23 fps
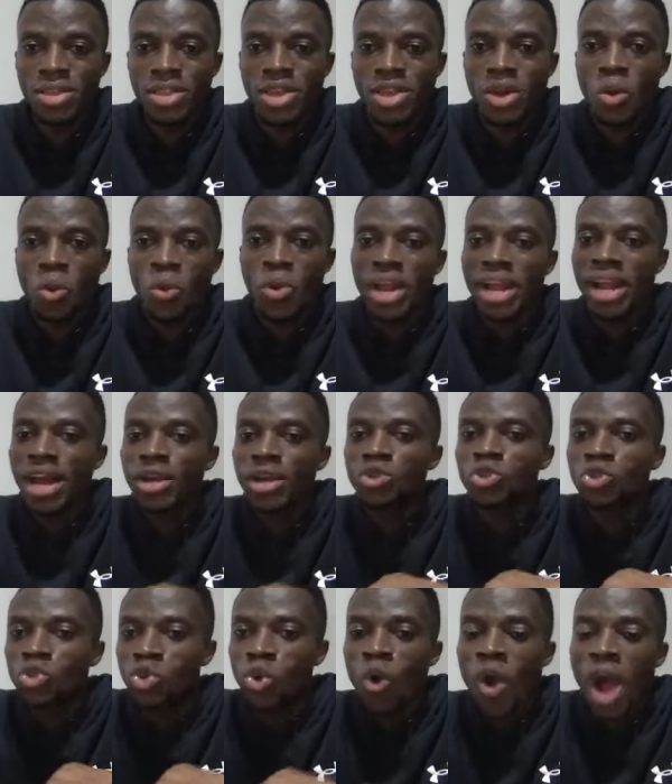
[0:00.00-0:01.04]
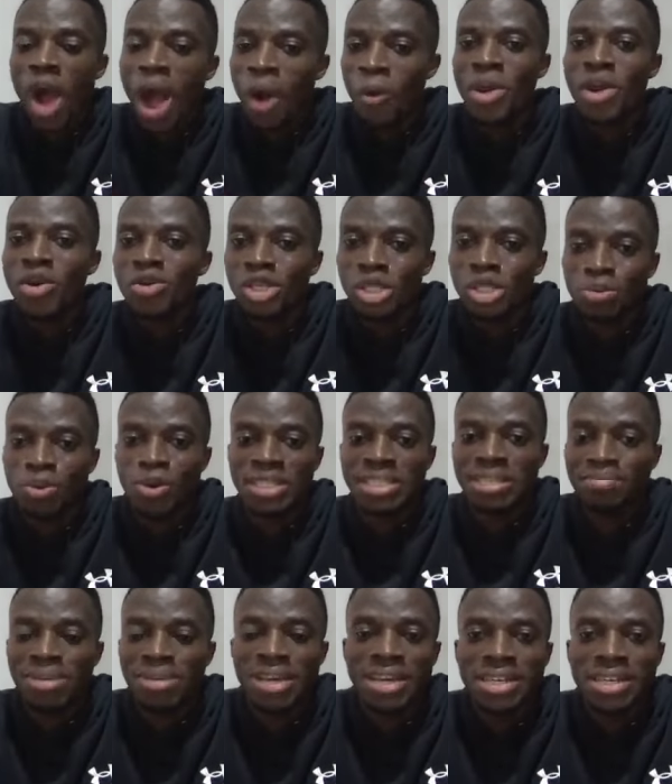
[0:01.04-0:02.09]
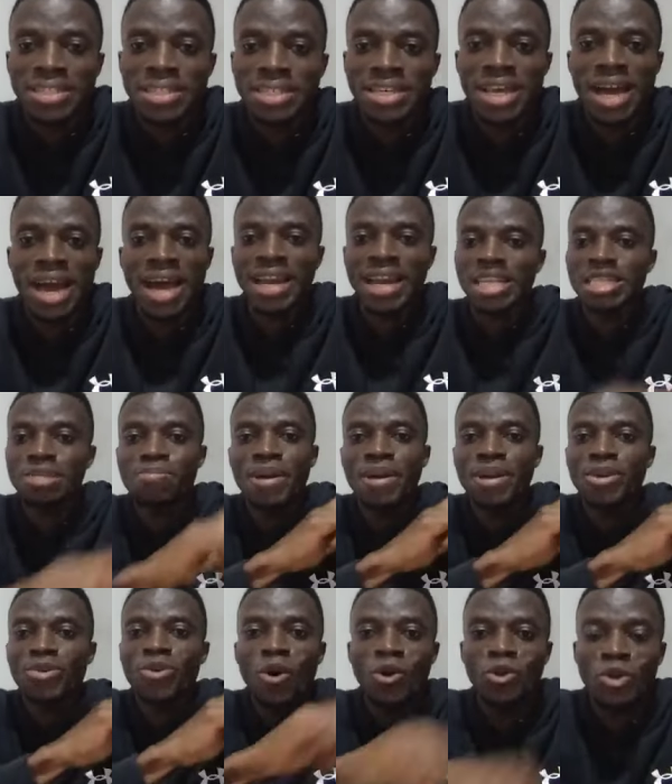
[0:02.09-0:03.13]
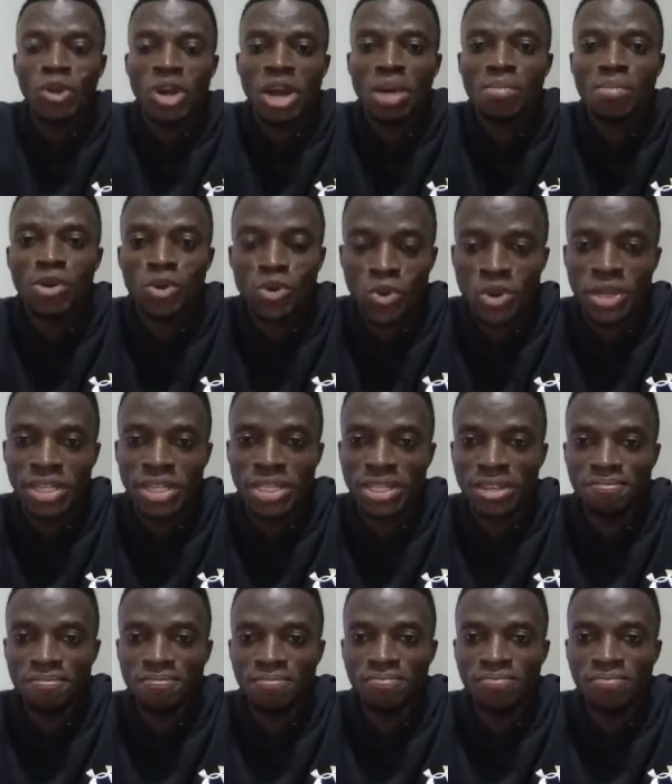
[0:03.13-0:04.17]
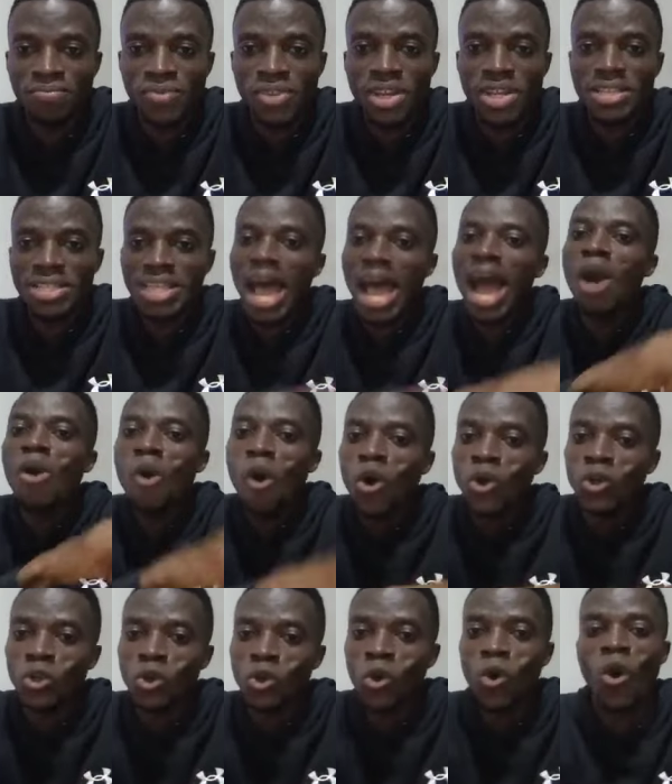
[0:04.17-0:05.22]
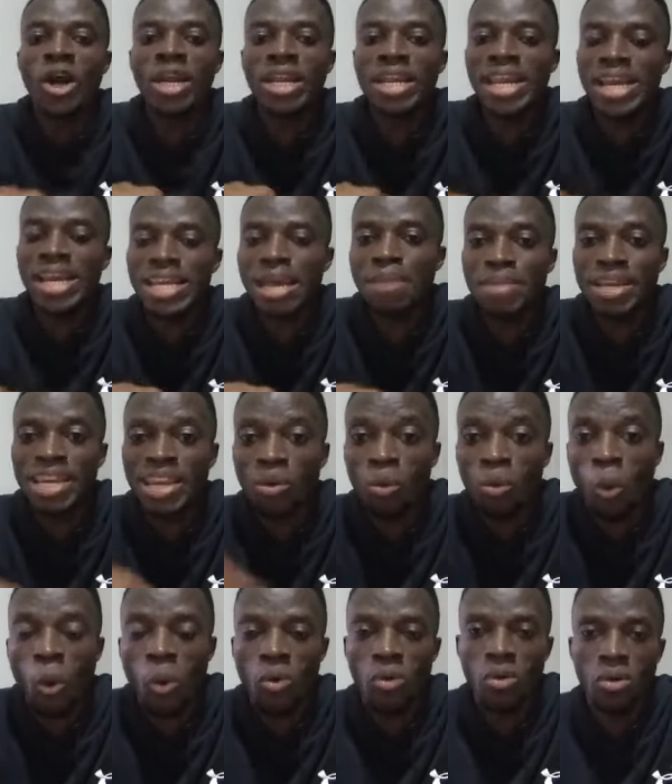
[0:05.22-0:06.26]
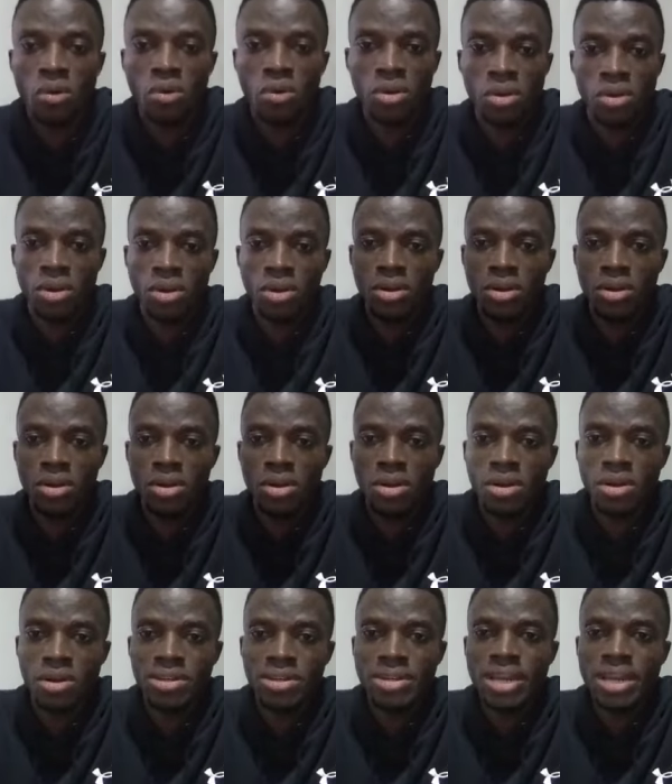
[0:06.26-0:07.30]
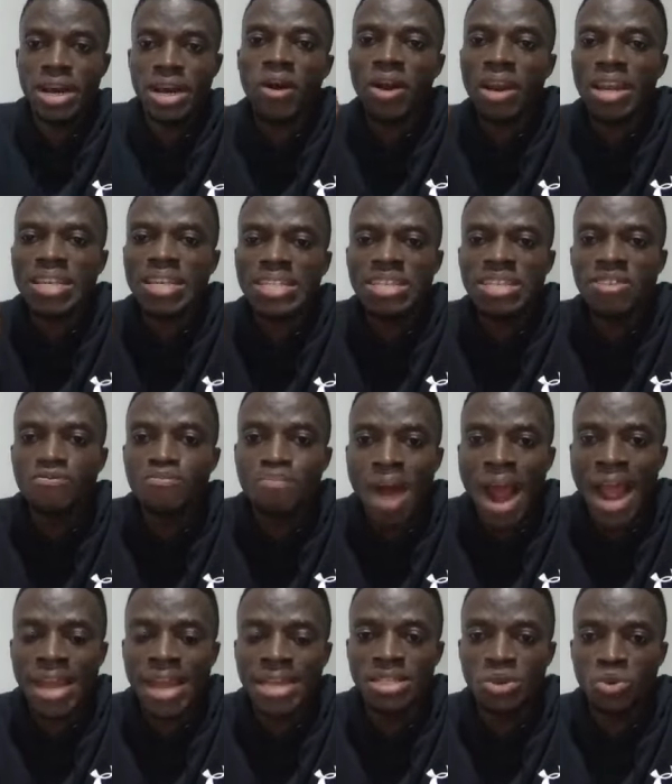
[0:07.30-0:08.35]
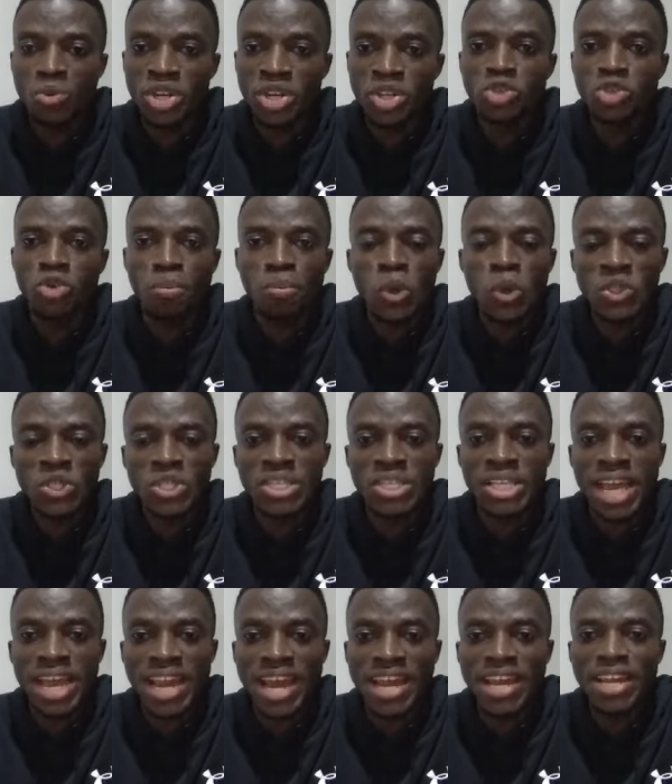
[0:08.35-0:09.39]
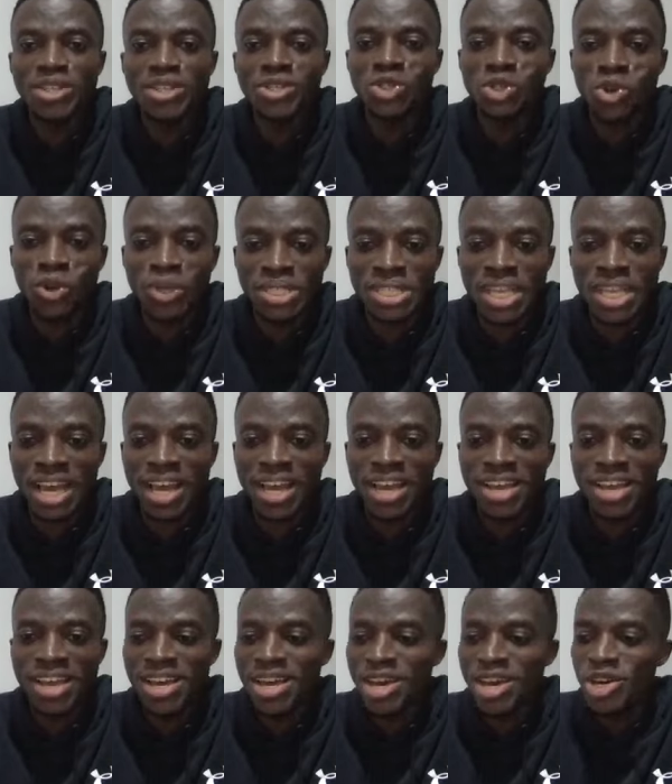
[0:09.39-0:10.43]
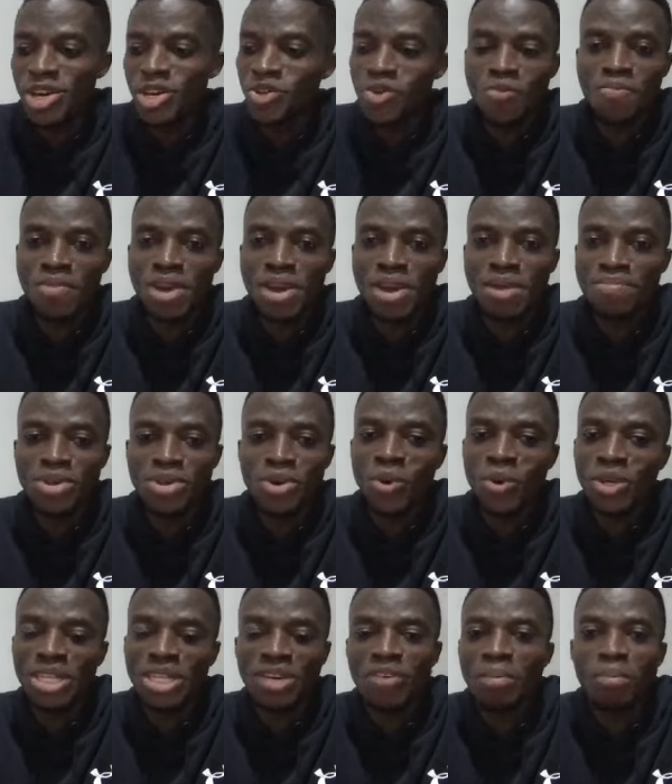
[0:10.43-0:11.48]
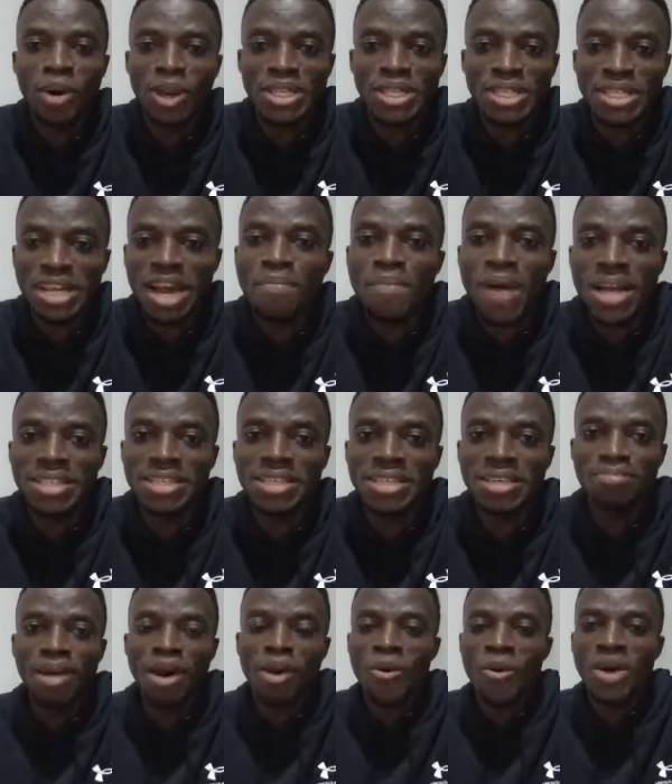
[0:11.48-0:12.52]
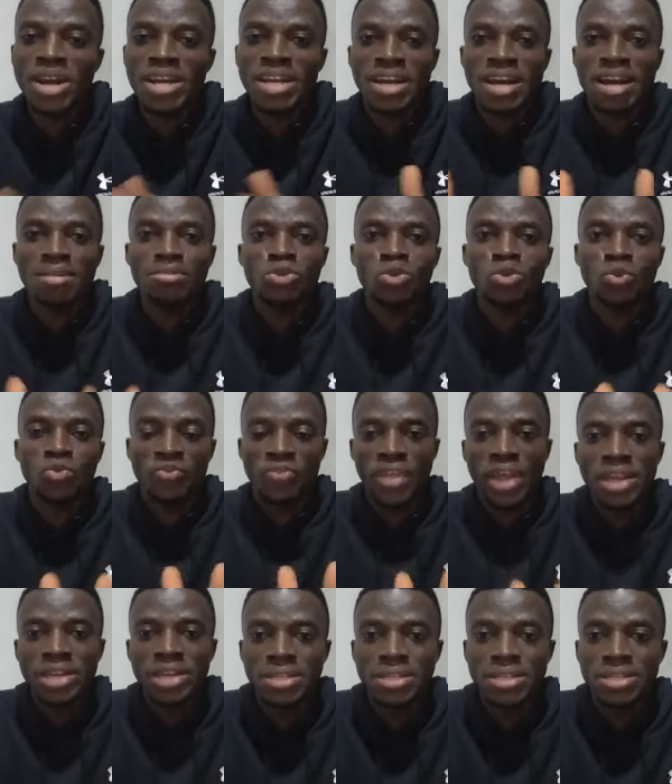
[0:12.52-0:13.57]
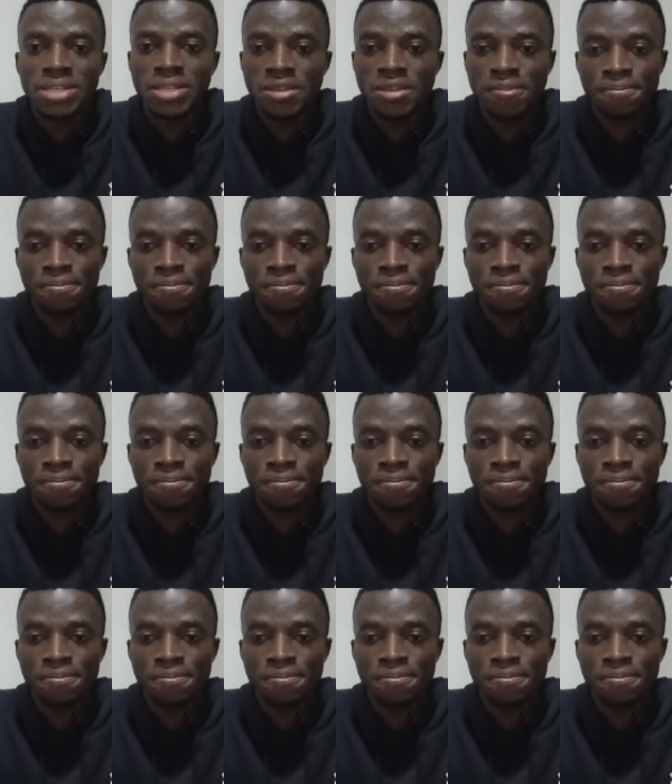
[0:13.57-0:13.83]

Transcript: we can't throw away responsibility and expect God to come and do it. Our God no, the collective mind we need to put together and ensure say you may be whichever political party, but when it comes to things